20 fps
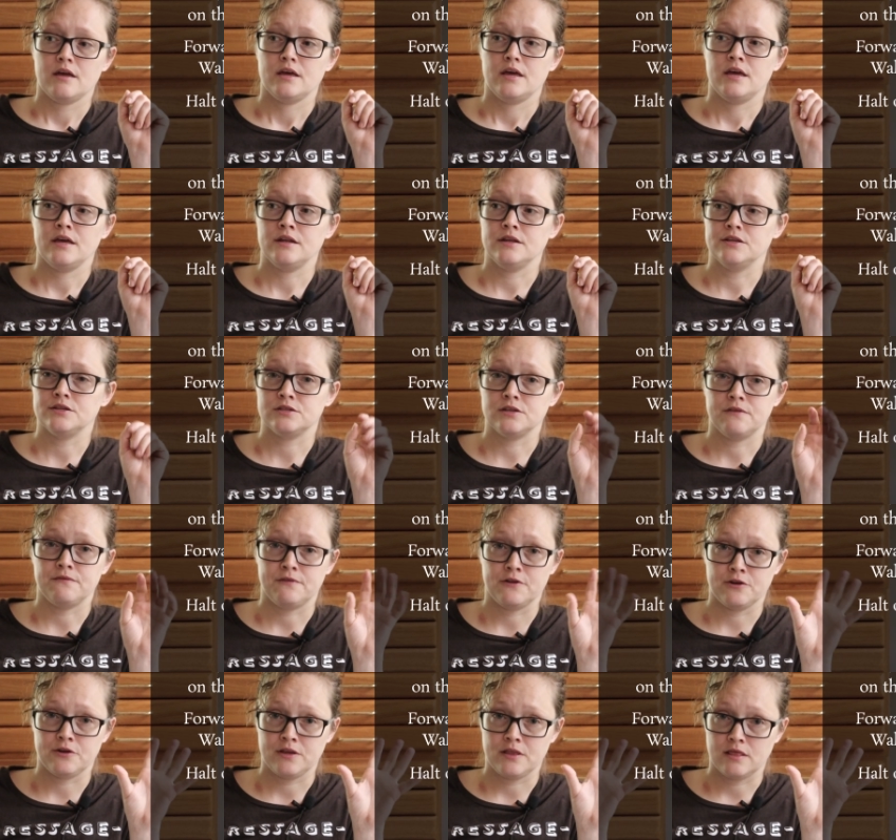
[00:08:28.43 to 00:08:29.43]
It is a
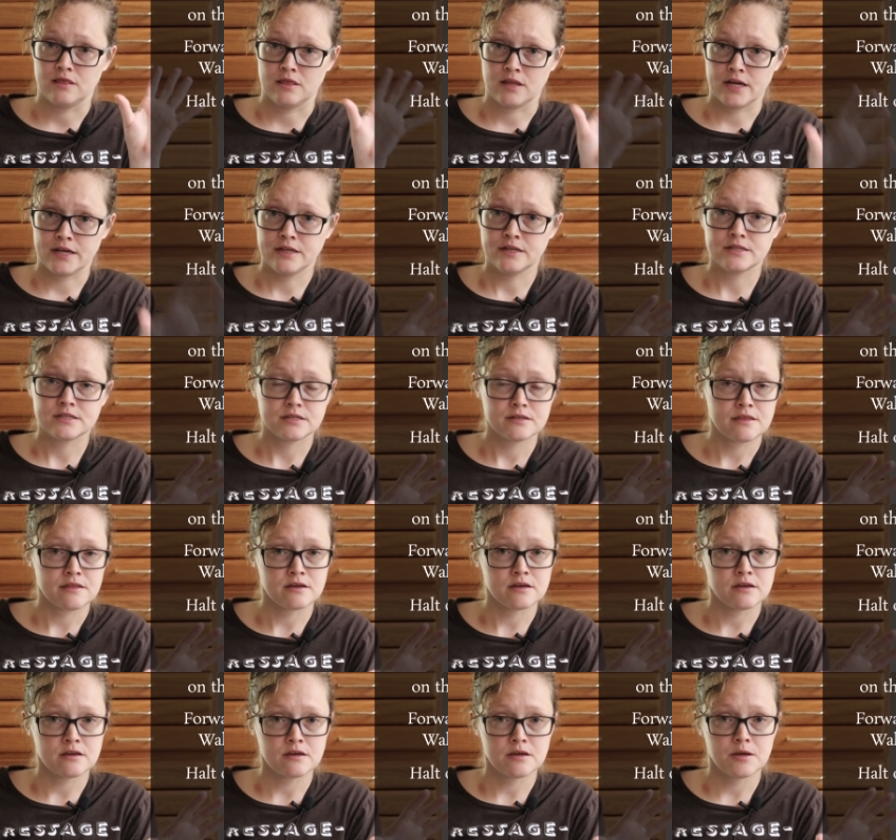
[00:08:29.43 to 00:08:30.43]
very light
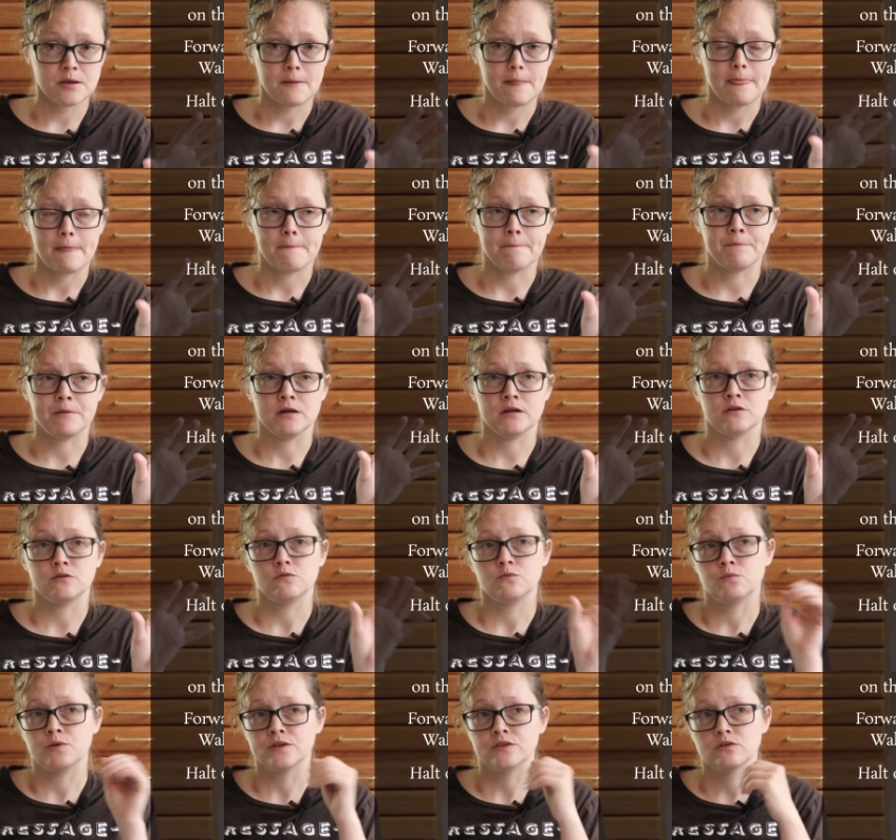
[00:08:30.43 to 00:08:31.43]
thing, but
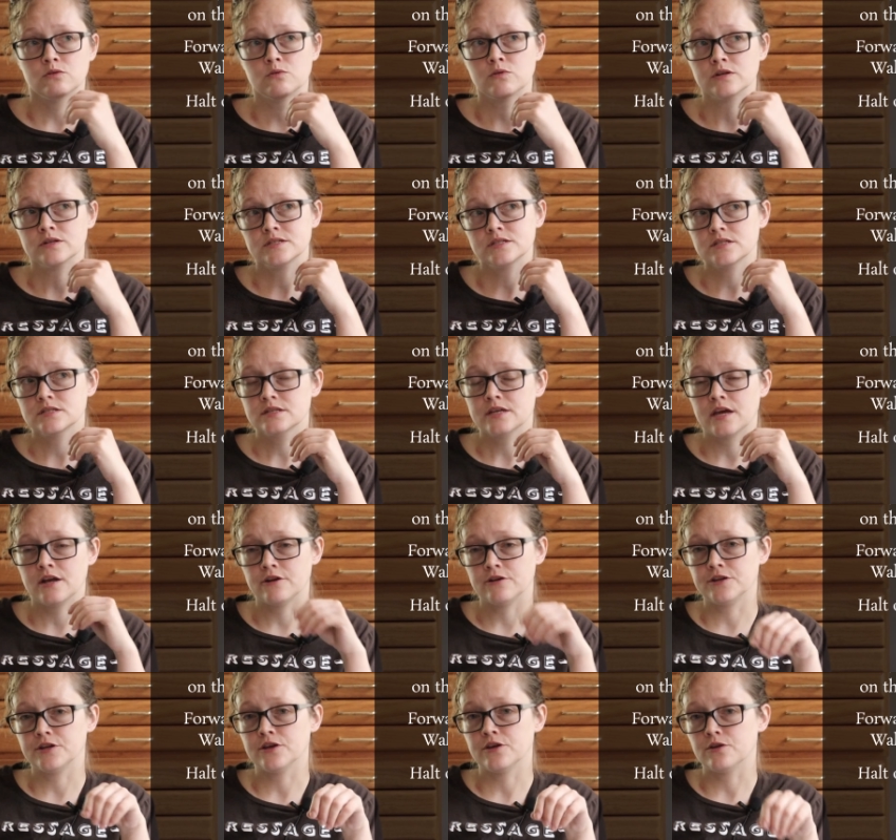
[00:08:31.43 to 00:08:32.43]
when the horse is
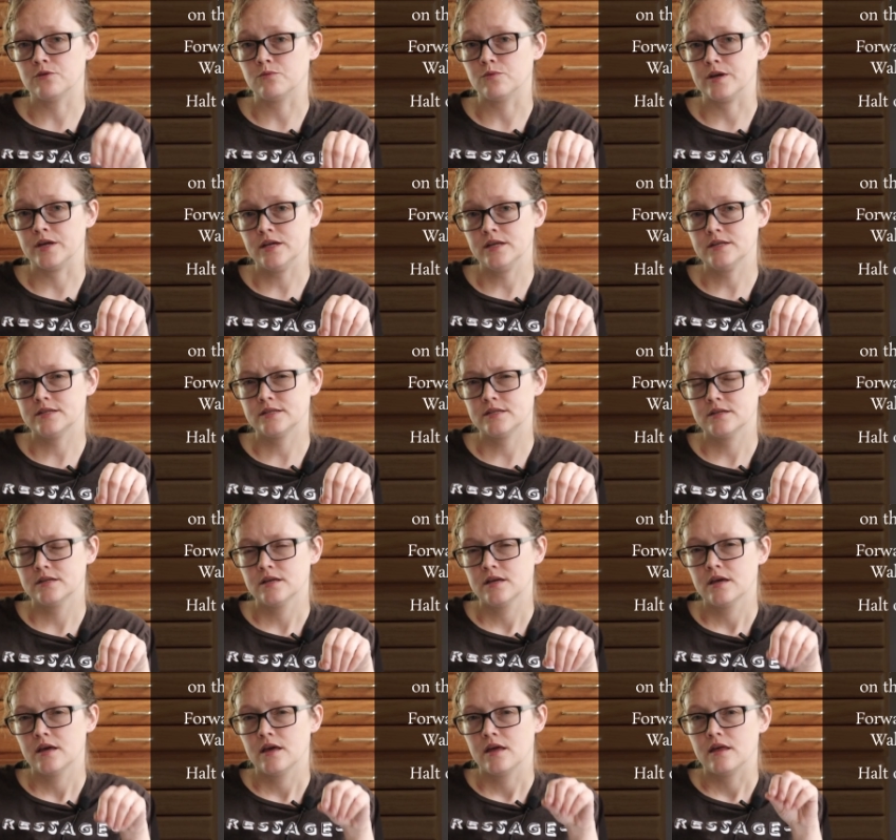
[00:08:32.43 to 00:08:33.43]
carrying weight,
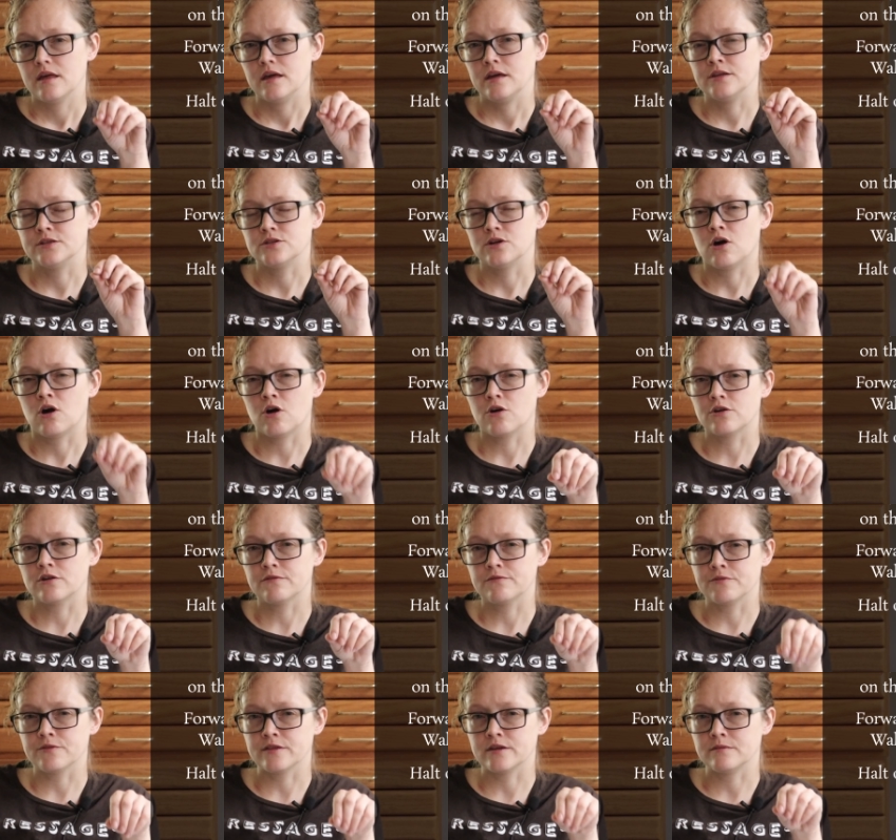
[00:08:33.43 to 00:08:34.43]
it's harder
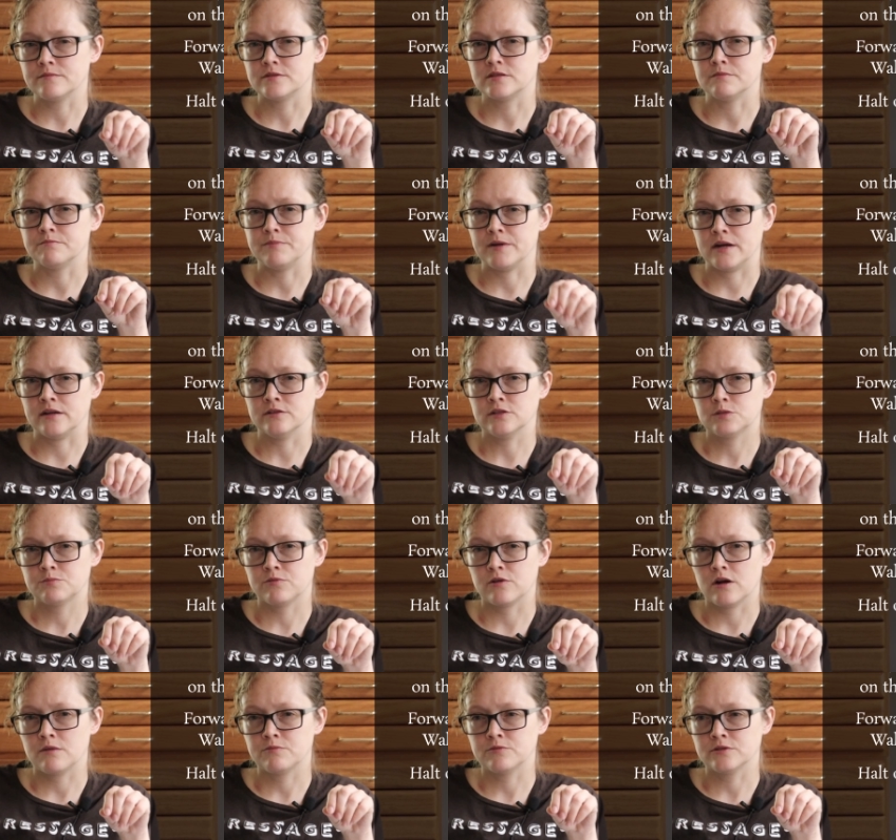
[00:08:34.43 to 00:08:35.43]
for them to balance
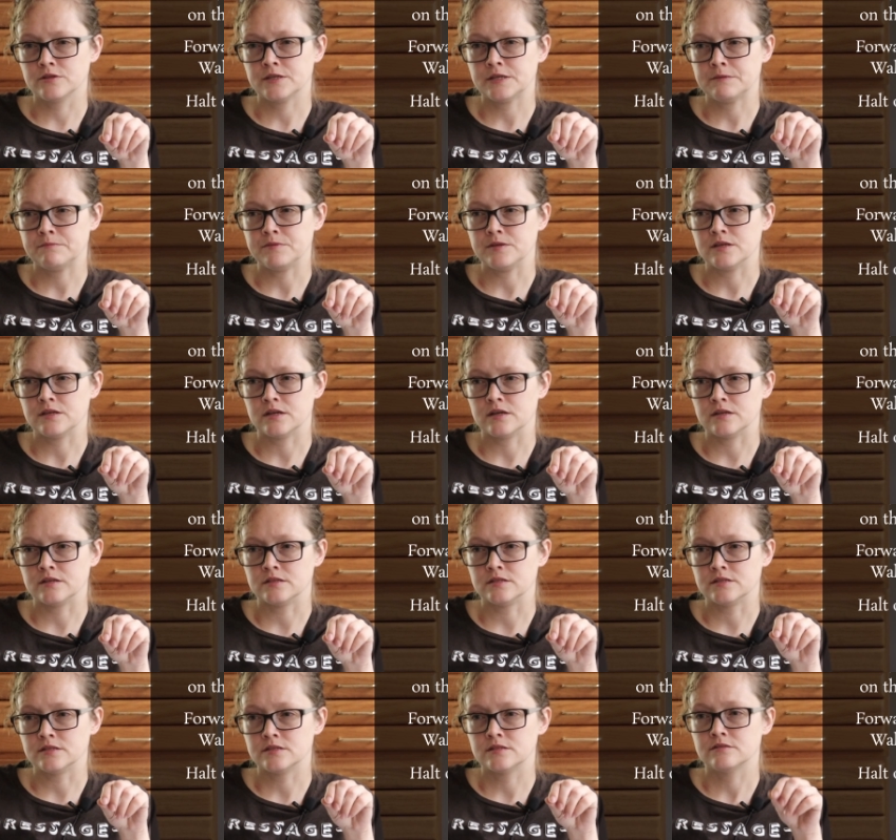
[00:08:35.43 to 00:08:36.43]
properly
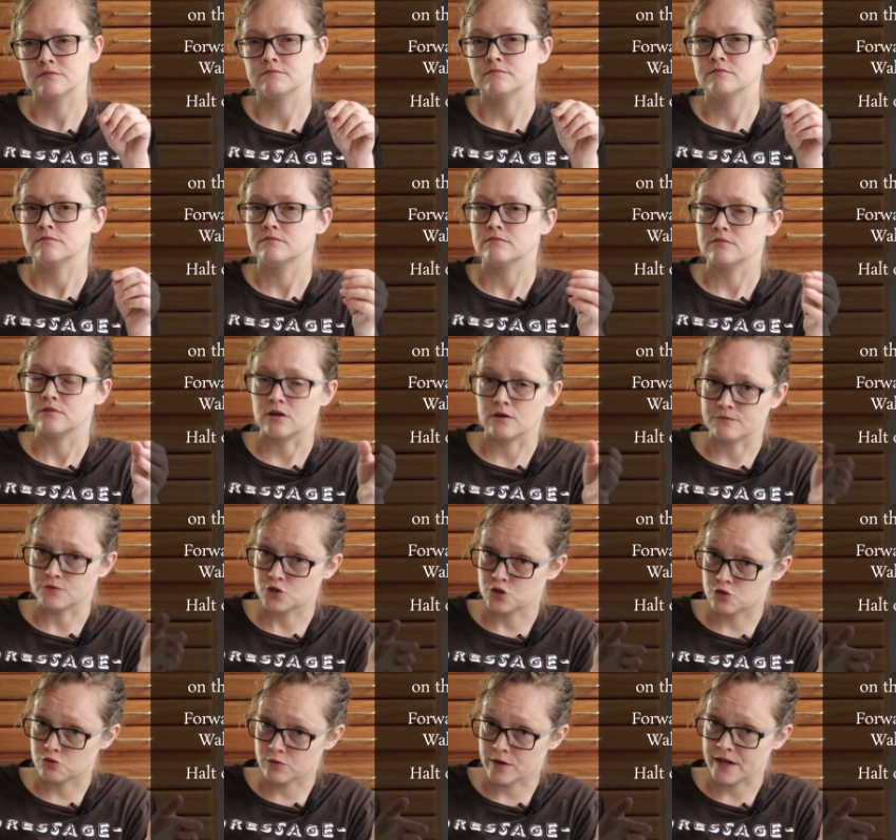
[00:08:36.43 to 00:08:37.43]
because of
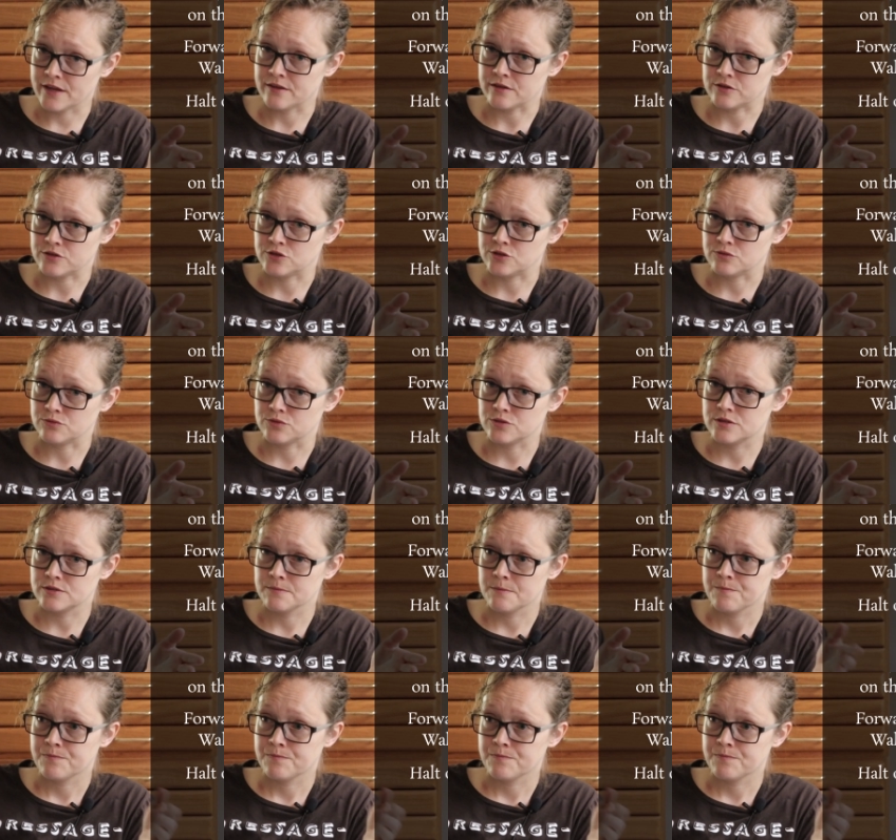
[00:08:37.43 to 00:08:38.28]
strength issues.